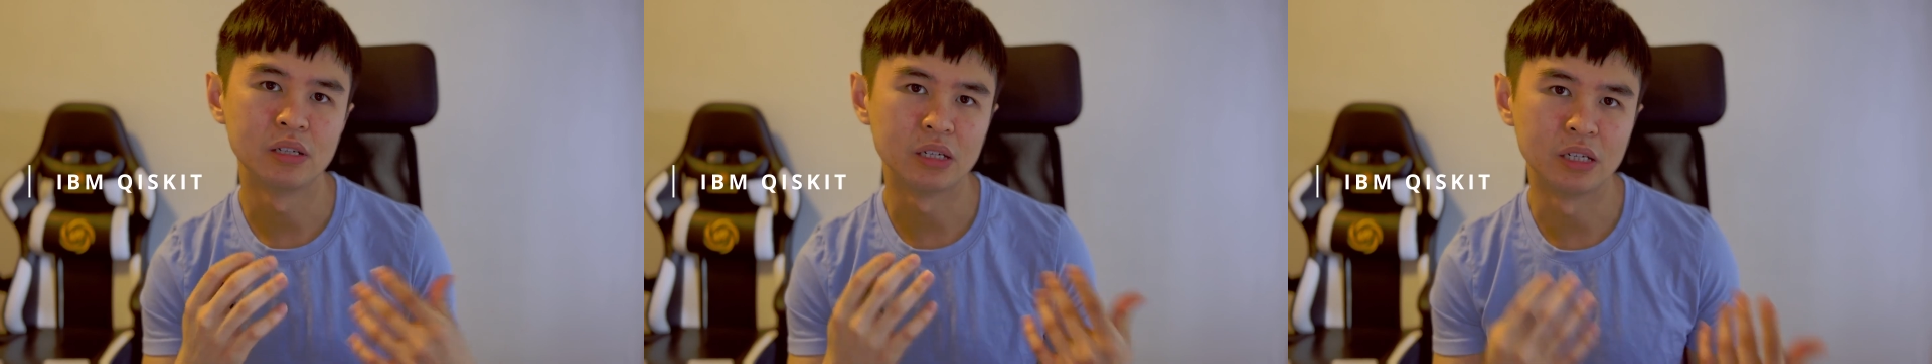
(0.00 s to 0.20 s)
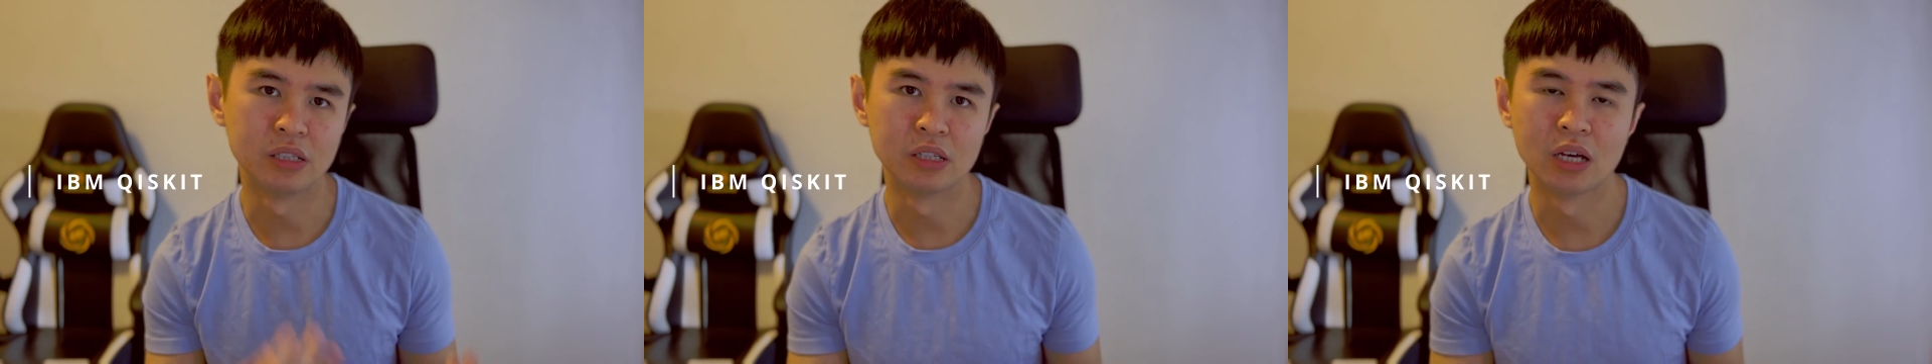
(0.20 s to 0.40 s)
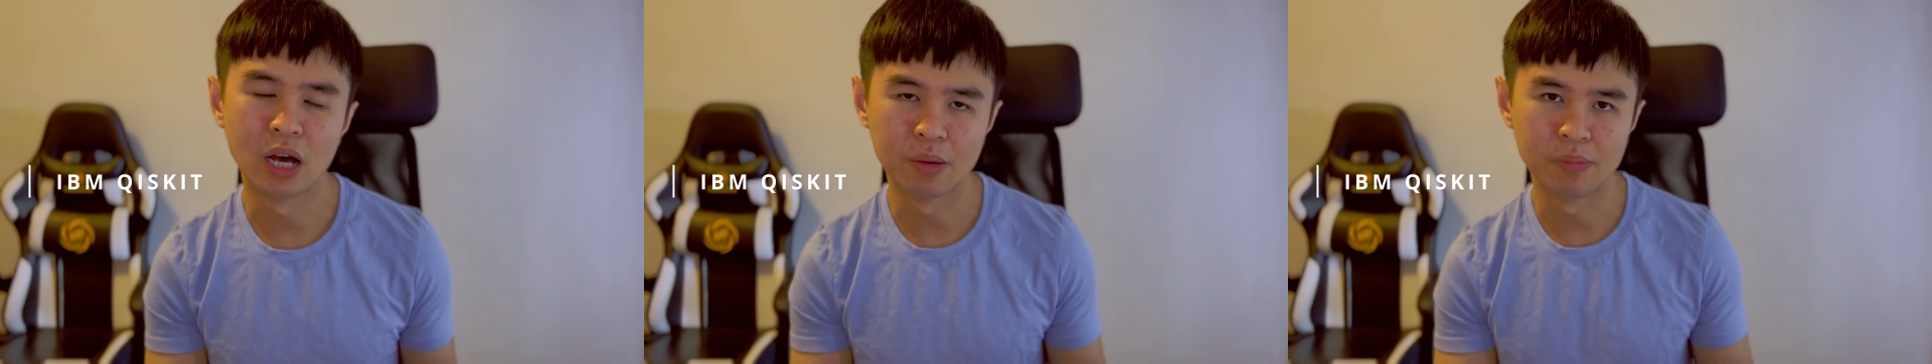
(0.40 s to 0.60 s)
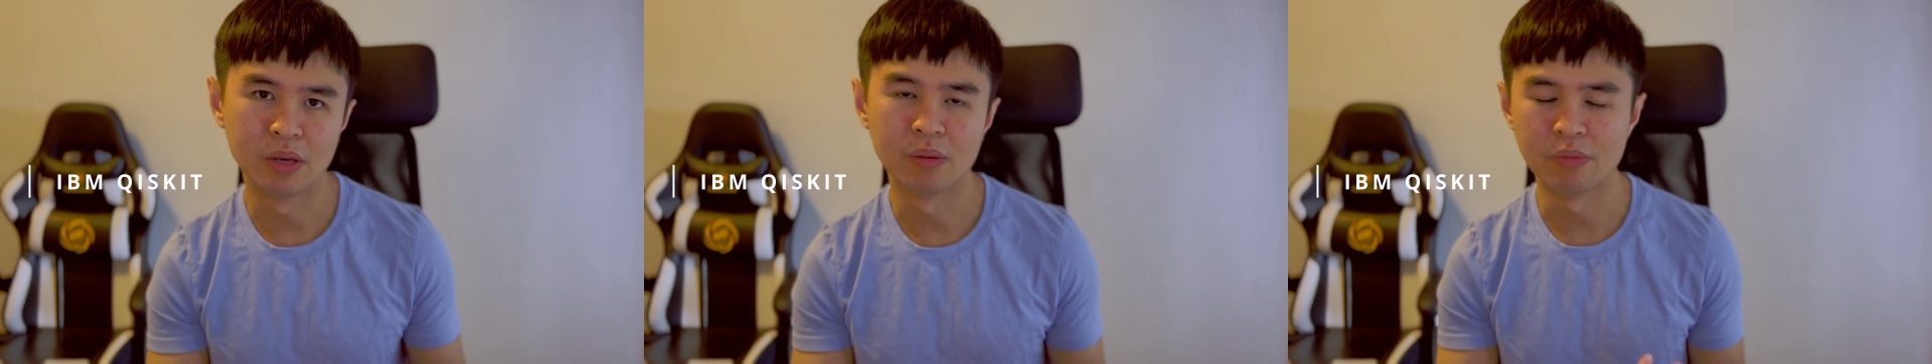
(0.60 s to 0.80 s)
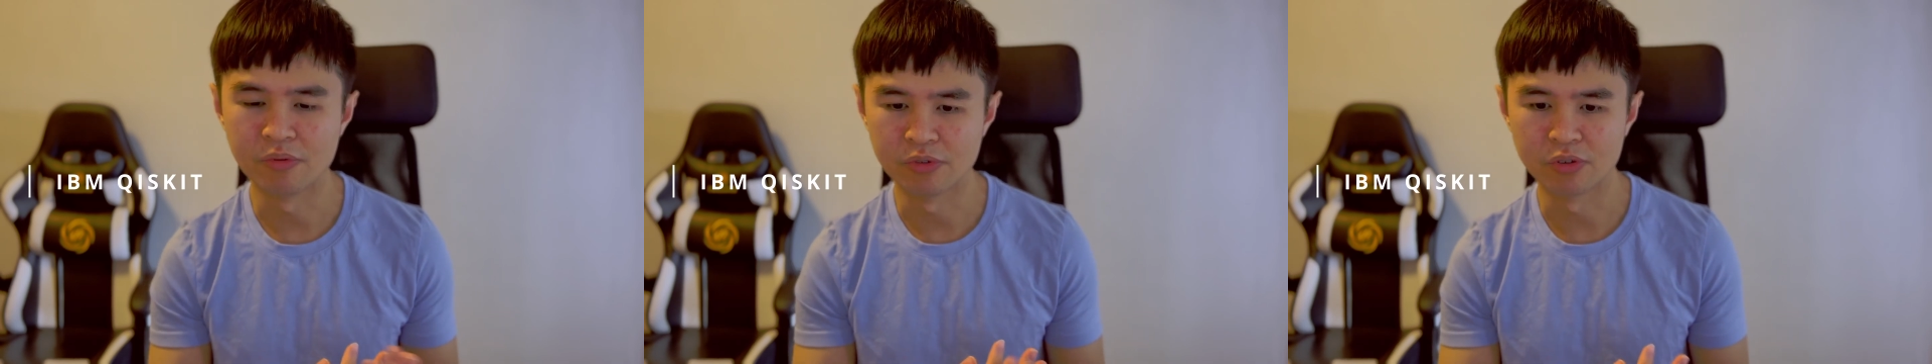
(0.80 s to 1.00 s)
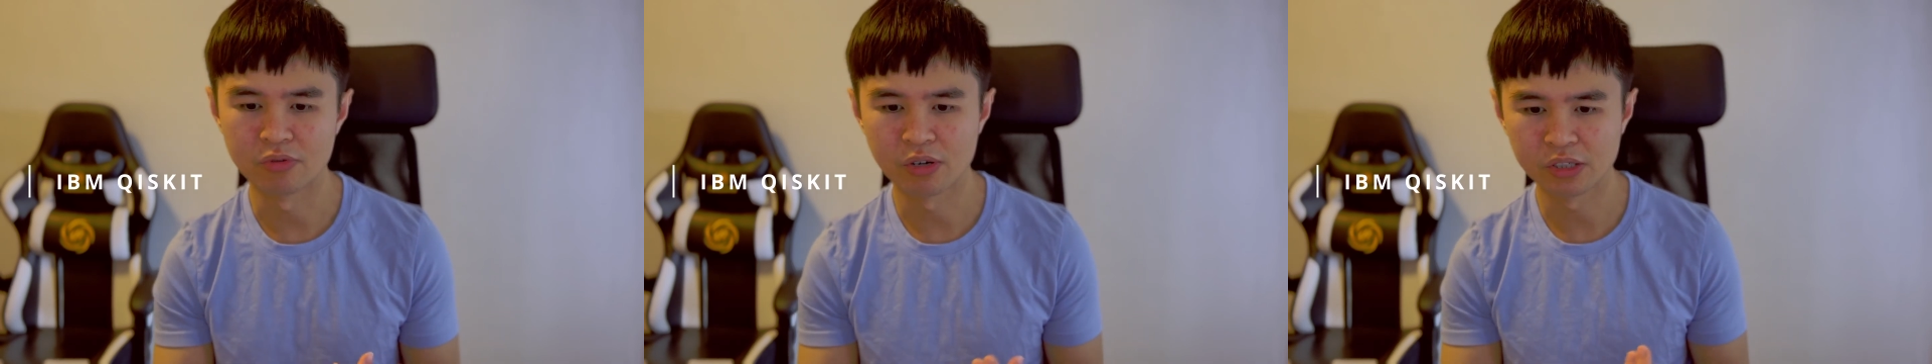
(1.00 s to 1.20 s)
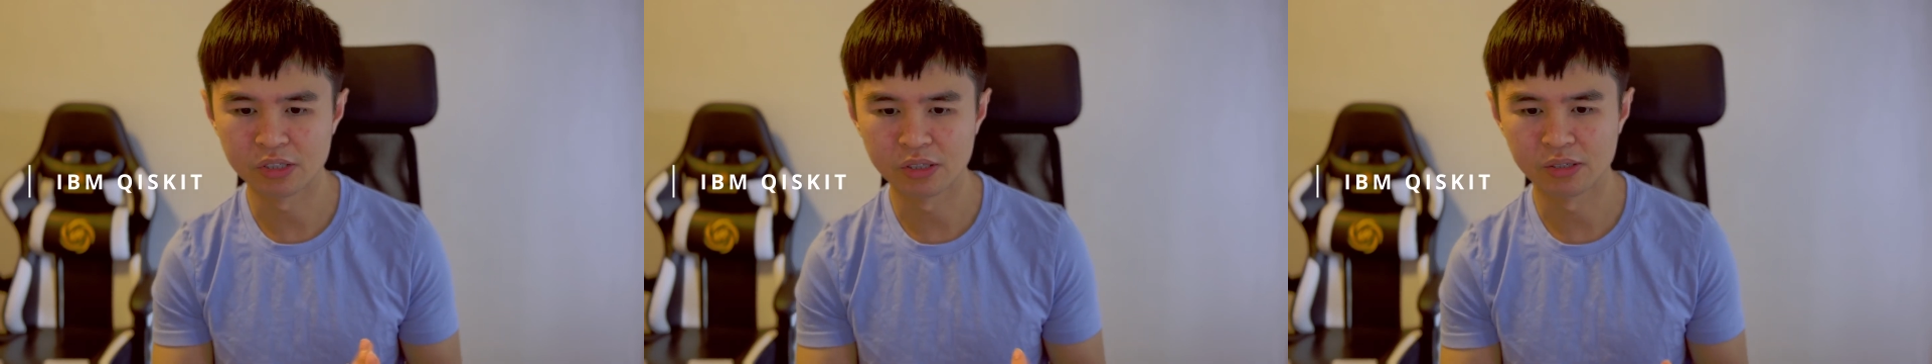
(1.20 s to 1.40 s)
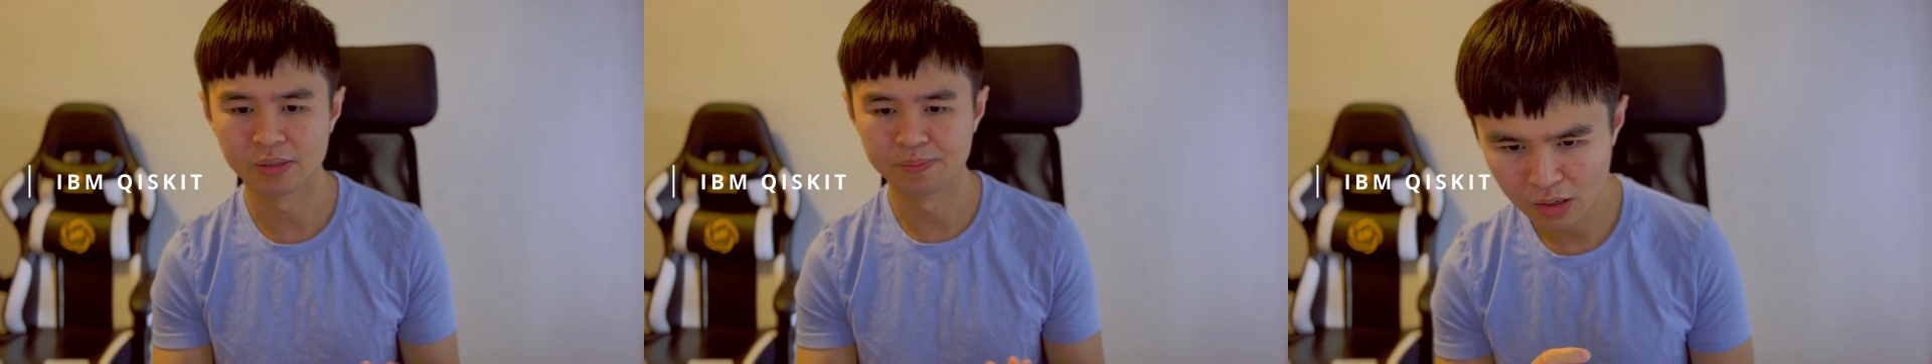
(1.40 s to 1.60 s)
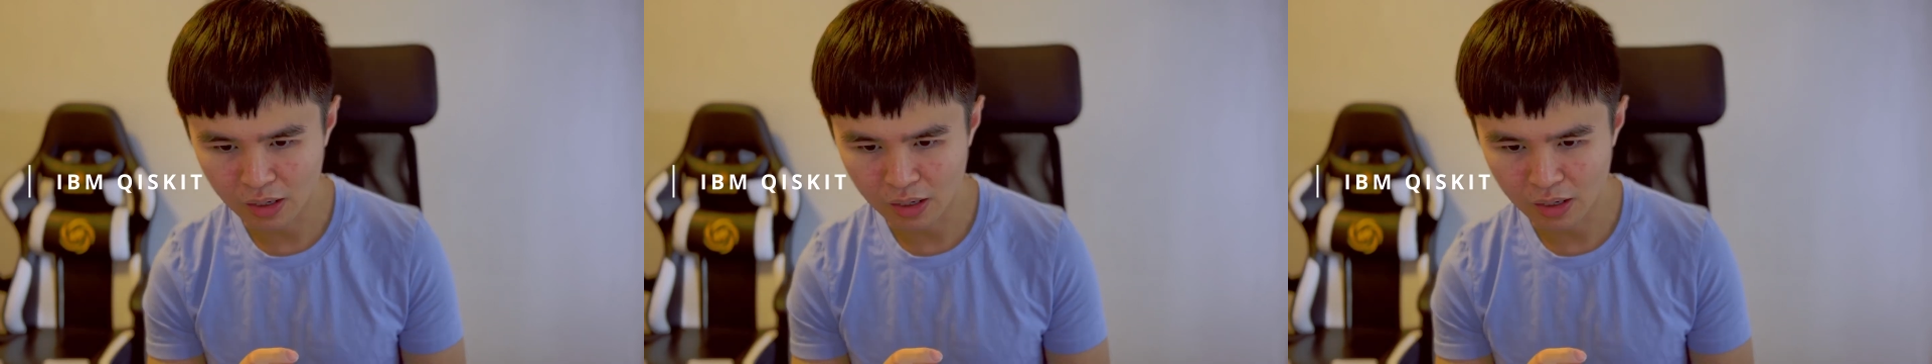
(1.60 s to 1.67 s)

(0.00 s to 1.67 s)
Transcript: in the IBM infrastructures.